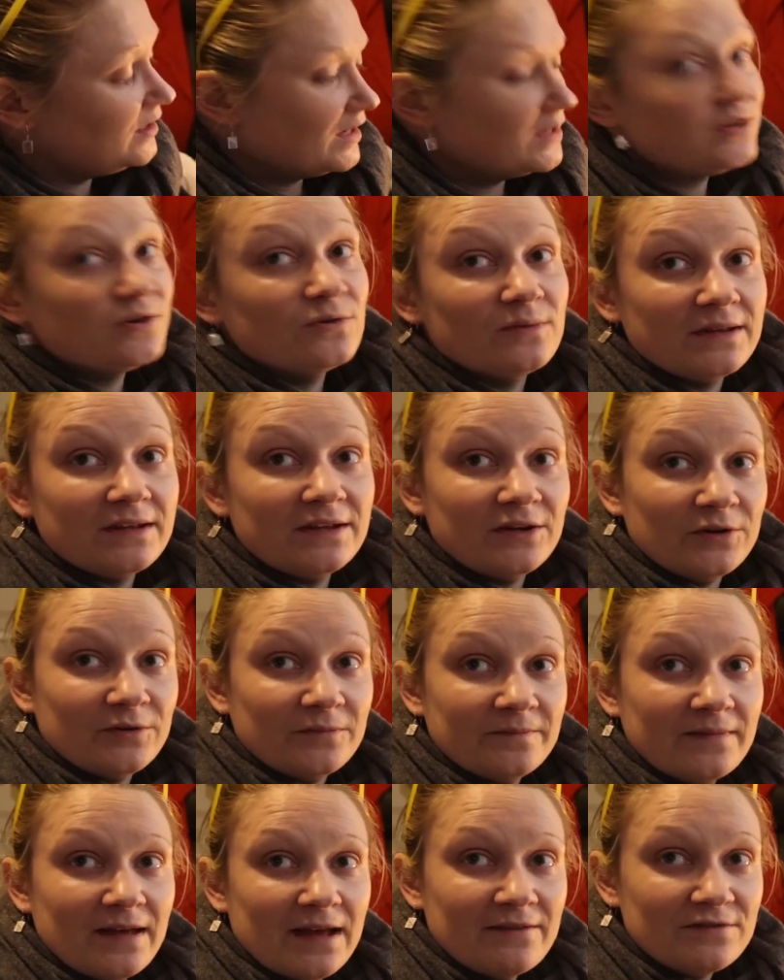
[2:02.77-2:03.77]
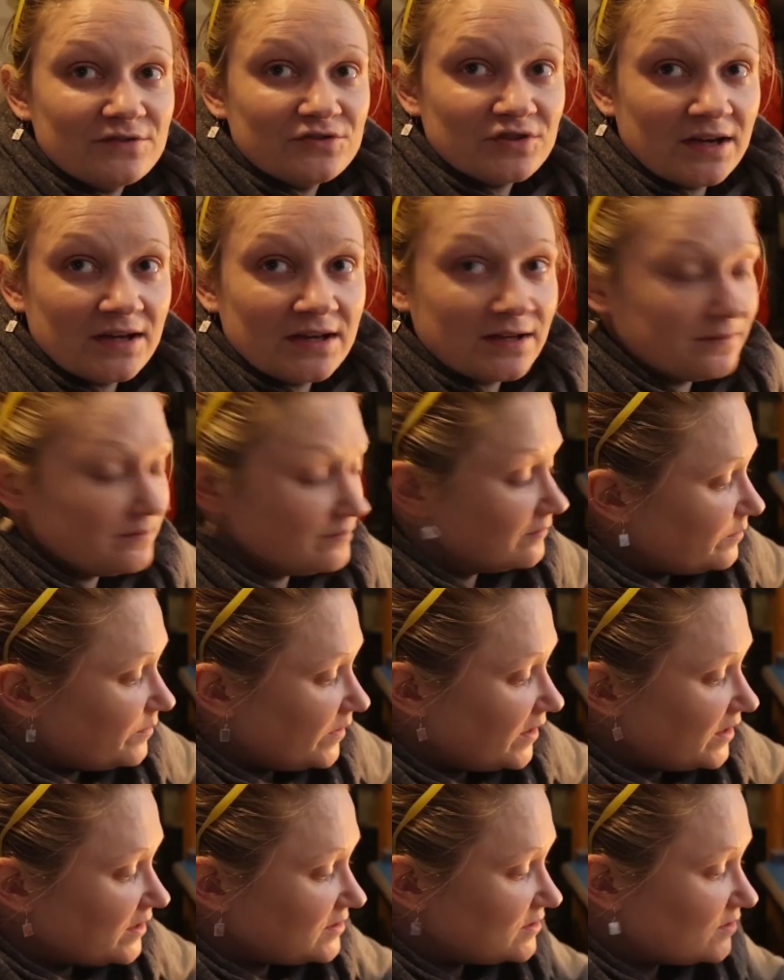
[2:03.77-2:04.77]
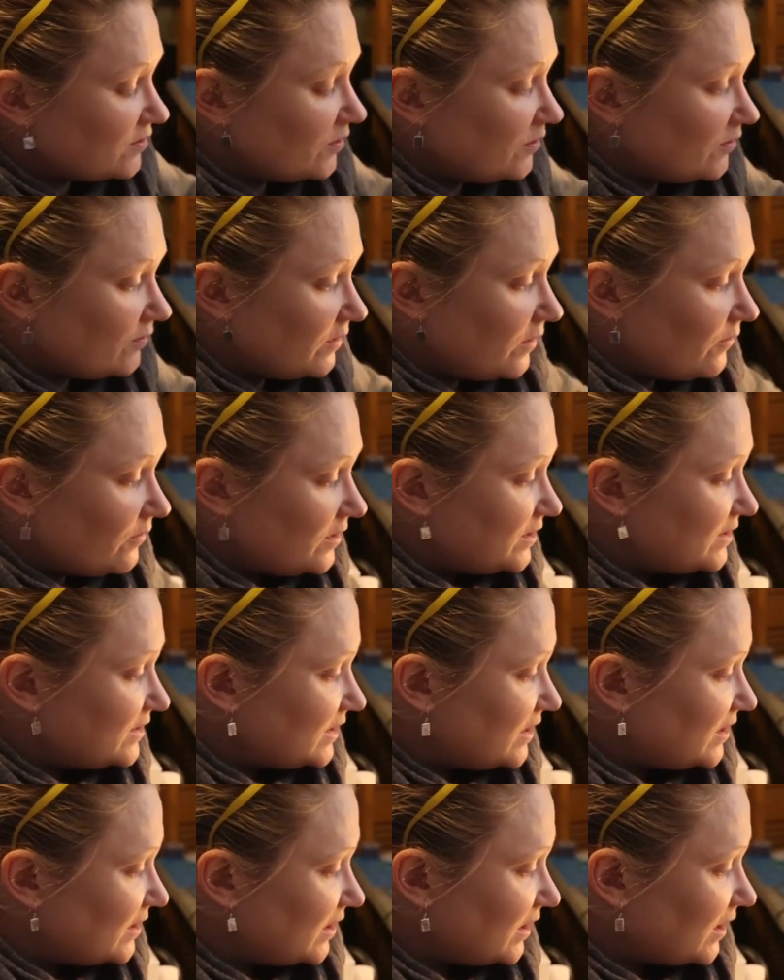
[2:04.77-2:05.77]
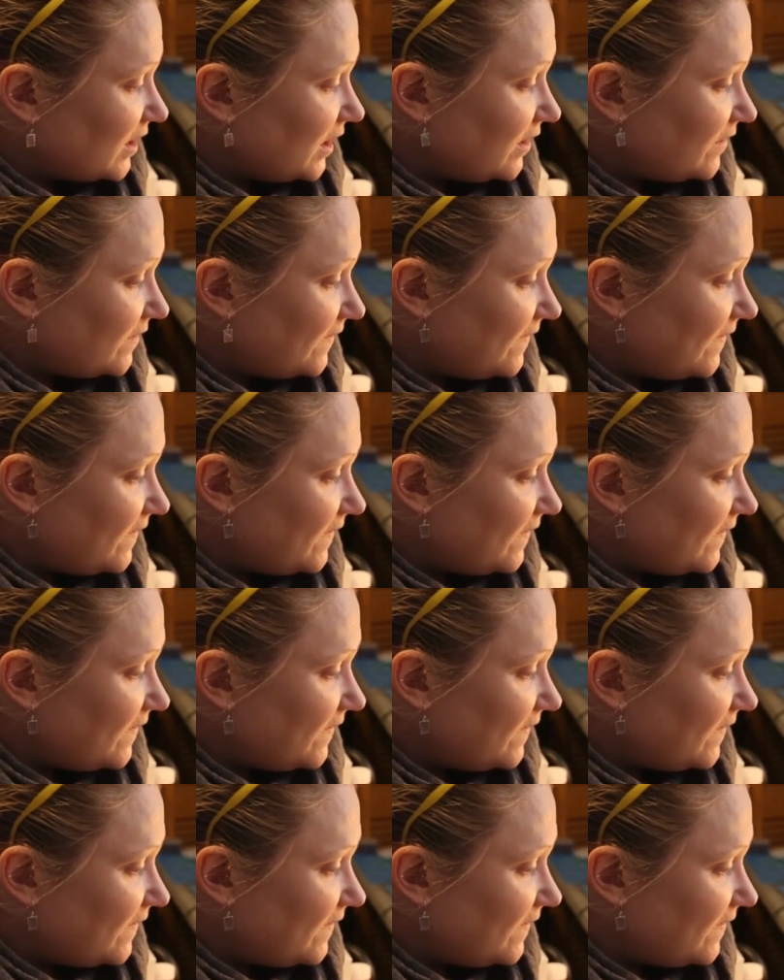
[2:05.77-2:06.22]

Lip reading: I don't really know, haven't tried it. But so I wanted to say that I got